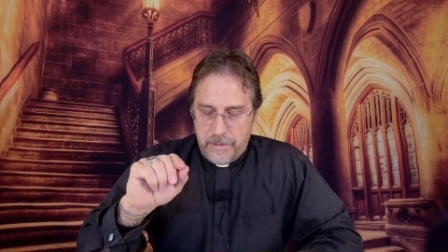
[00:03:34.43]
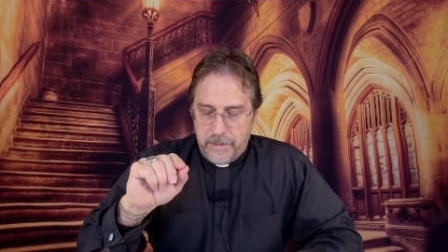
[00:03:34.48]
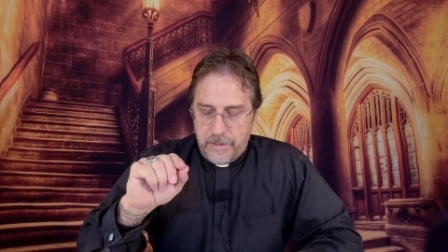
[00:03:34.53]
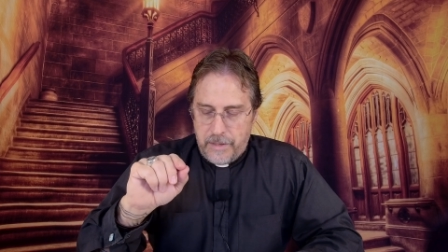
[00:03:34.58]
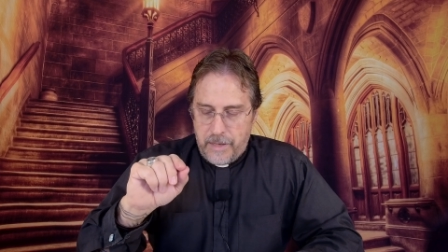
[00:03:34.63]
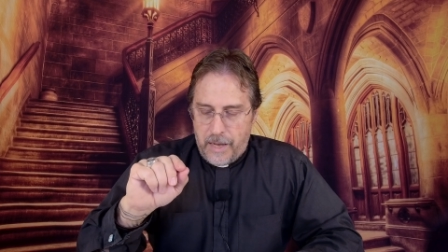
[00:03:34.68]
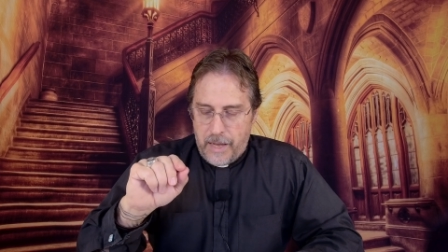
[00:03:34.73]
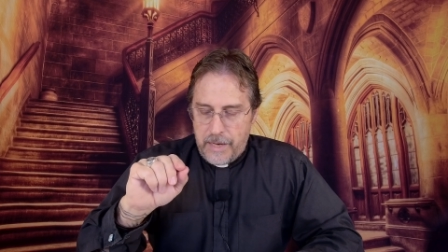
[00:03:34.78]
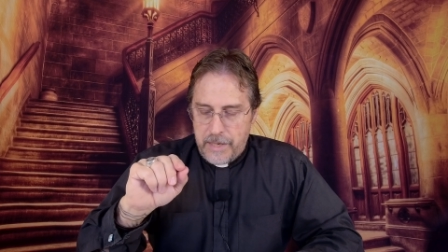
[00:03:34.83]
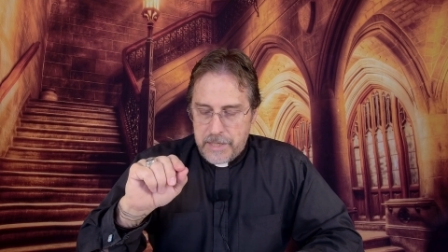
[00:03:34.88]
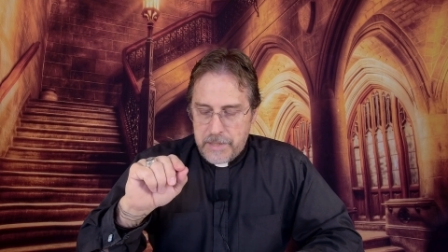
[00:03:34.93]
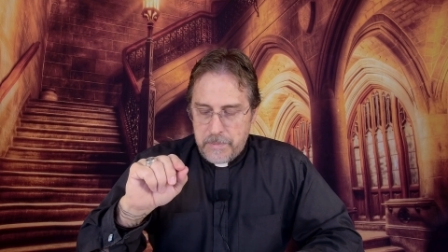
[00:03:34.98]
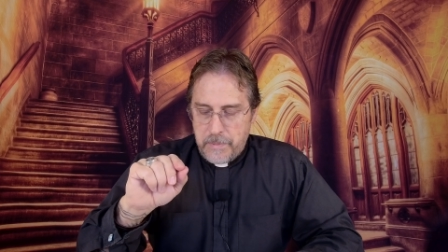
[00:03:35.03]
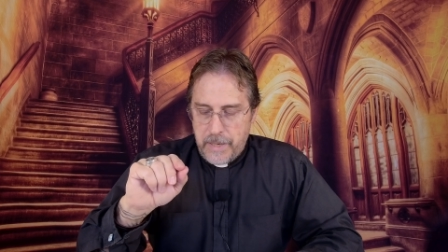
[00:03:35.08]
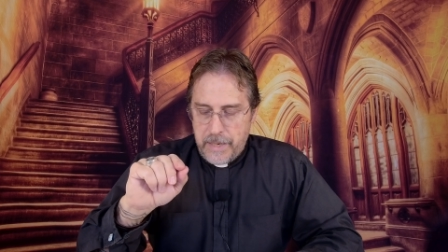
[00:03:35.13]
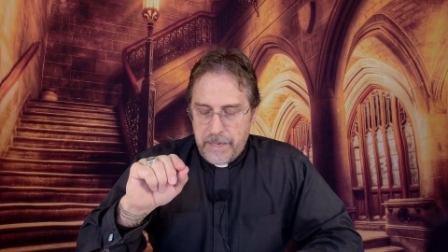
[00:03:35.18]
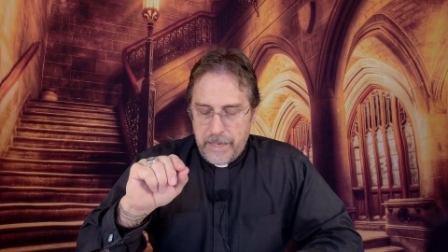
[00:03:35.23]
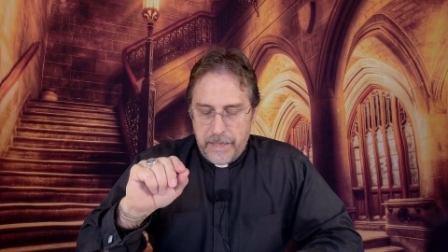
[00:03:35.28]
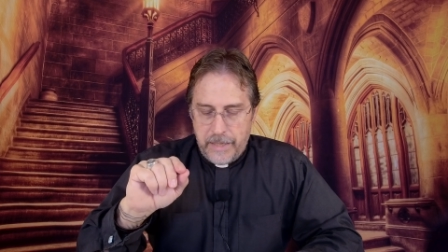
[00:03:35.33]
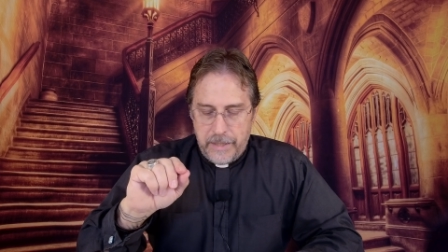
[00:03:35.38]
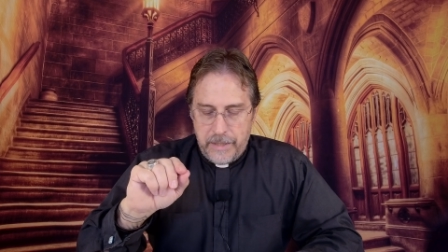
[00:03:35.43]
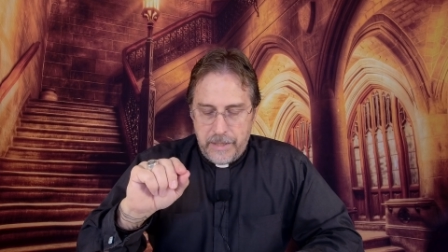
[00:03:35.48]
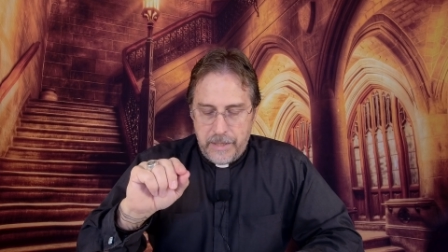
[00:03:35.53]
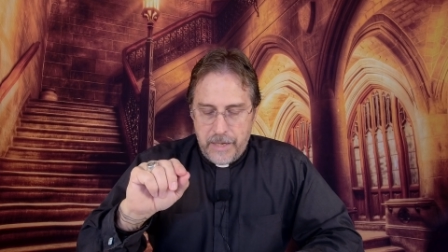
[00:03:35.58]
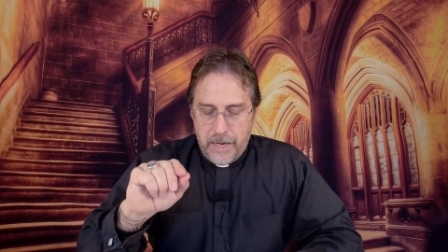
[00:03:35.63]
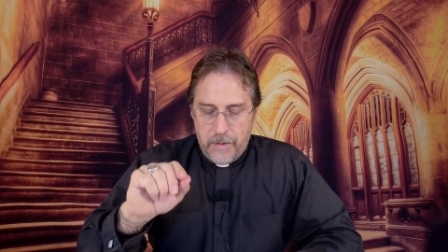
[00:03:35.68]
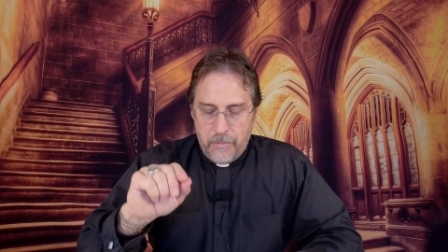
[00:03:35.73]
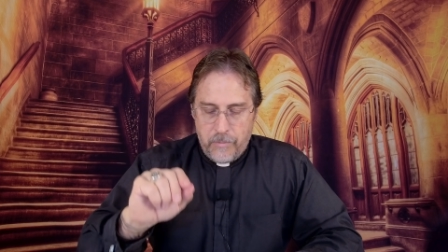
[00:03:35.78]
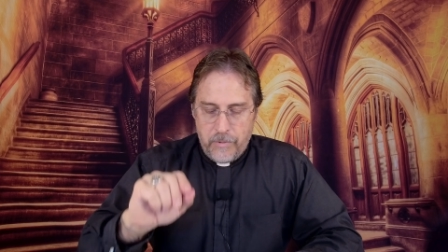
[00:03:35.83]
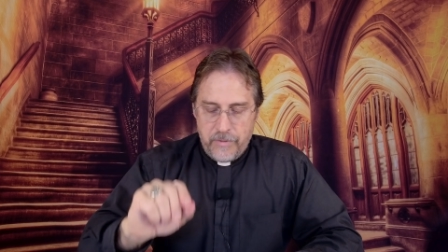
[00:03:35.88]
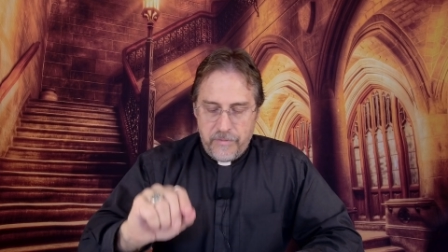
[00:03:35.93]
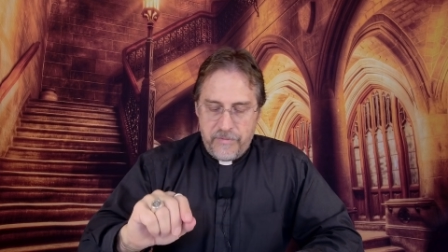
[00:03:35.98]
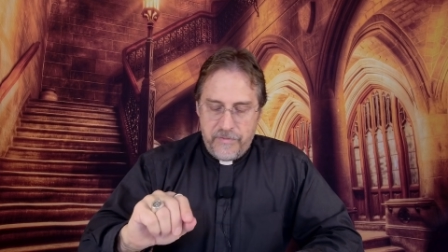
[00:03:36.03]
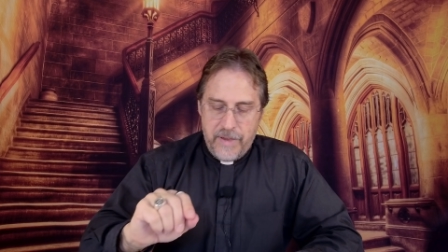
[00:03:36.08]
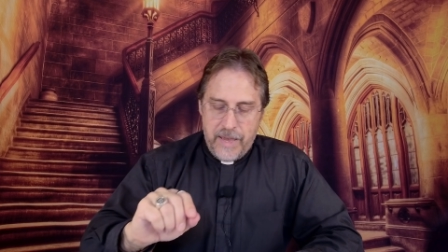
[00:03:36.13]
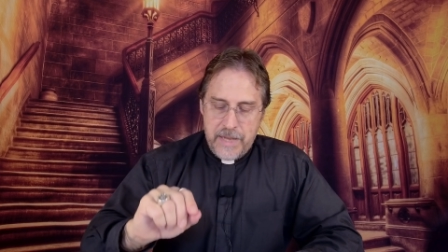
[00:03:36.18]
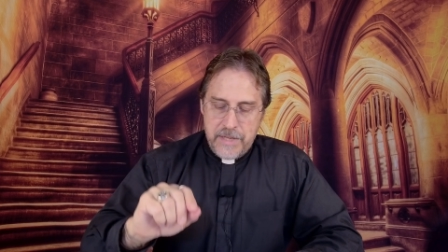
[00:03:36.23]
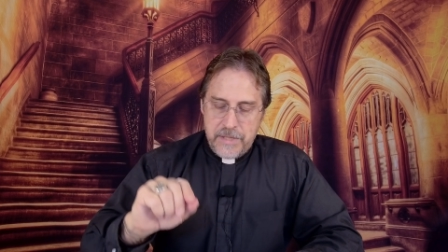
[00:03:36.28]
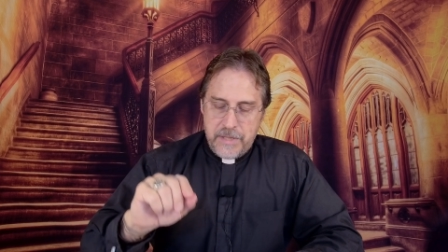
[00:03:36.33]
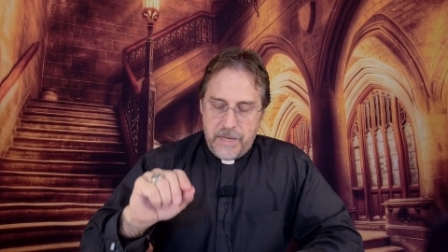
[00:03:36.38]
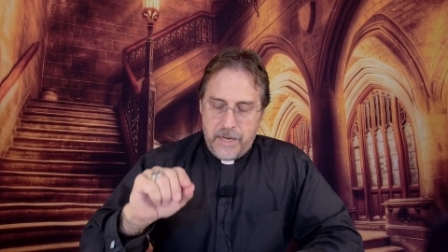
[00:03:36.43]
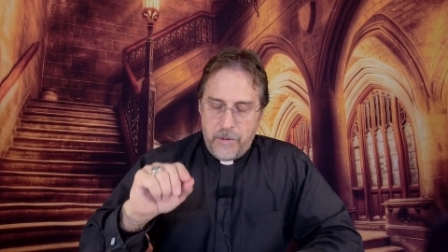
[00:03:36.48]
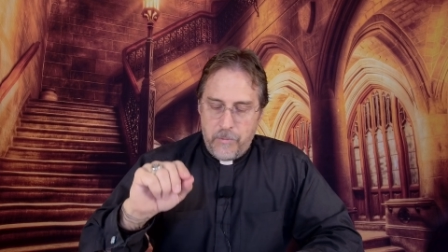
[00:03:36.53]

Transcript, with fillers: God explained that He did not want fasting,